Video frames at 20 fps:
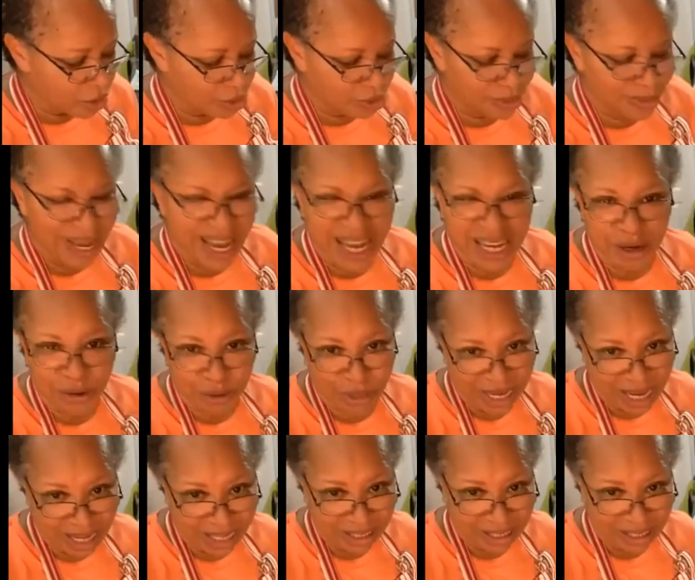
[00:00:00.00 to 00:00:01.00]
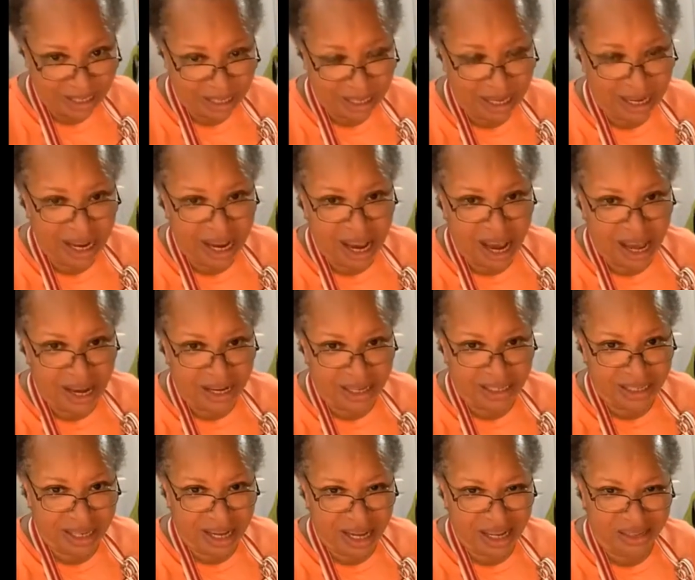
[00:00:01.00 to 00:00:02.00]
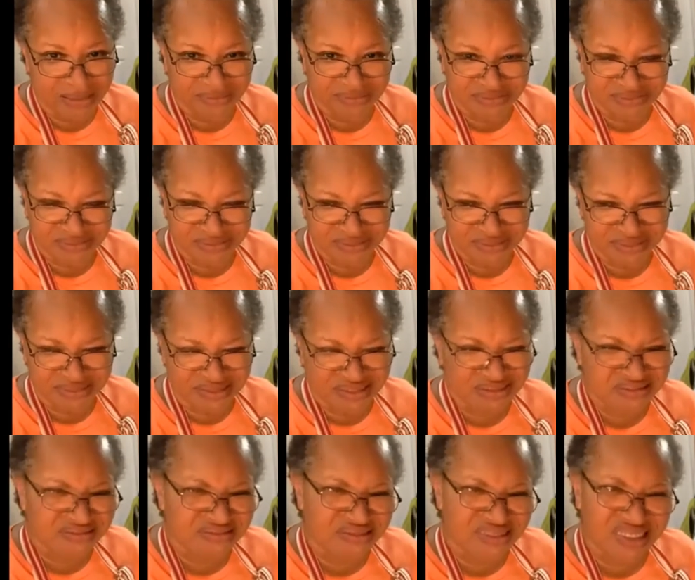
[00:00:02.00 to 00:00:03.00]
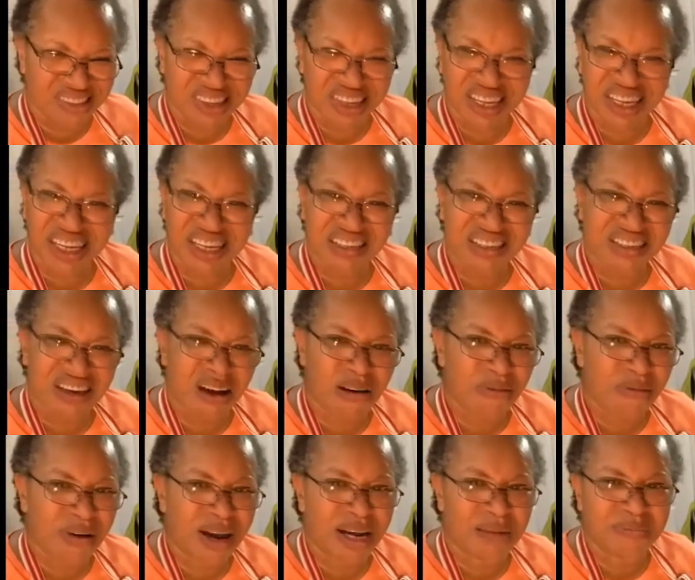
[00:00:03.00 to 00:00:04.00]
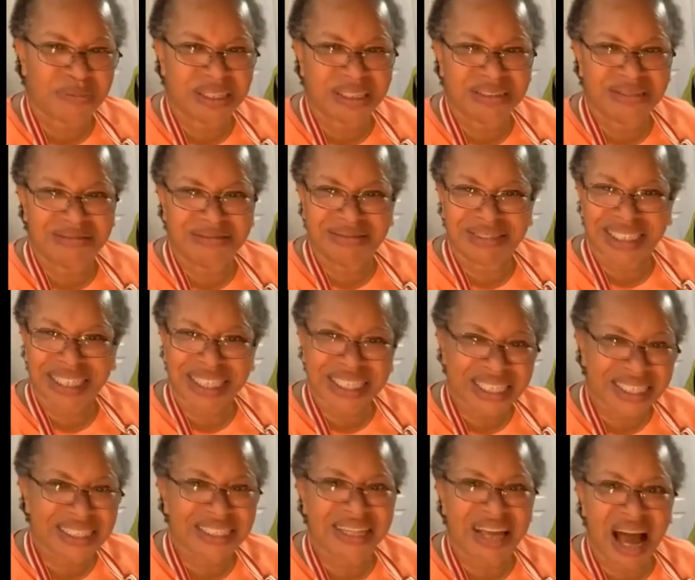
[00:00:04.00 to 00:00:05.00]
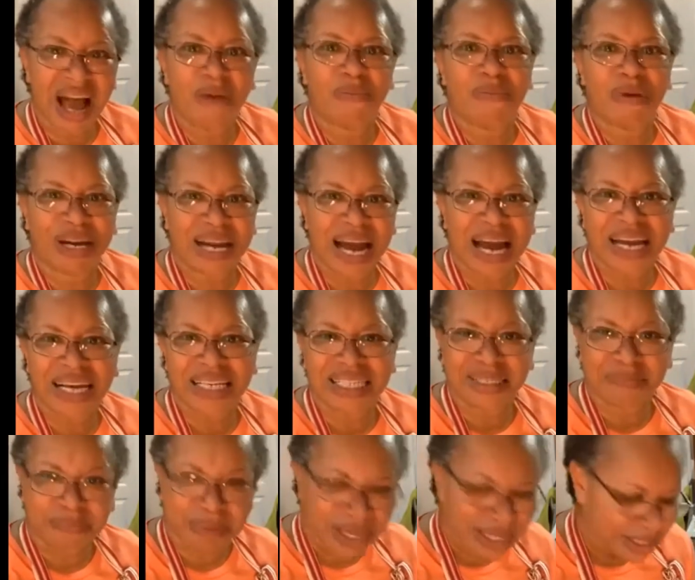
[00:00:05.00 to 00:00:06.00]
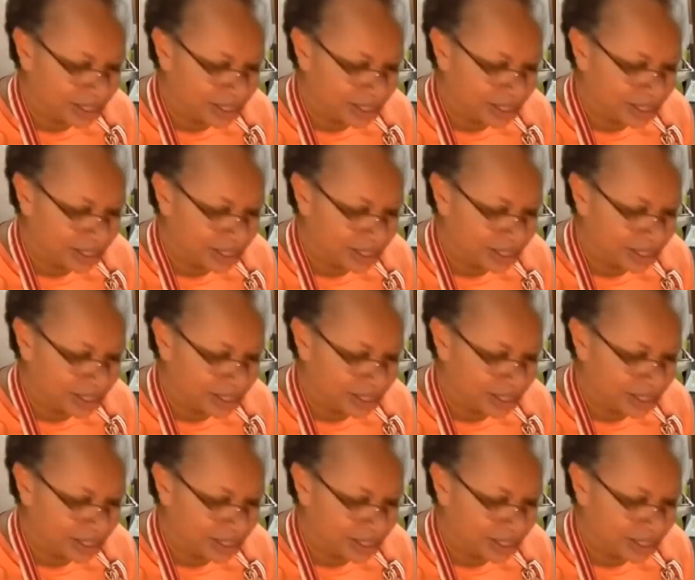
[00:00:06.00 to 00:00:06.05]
and you taste it and it's like, it's all right, but this is not what I expected.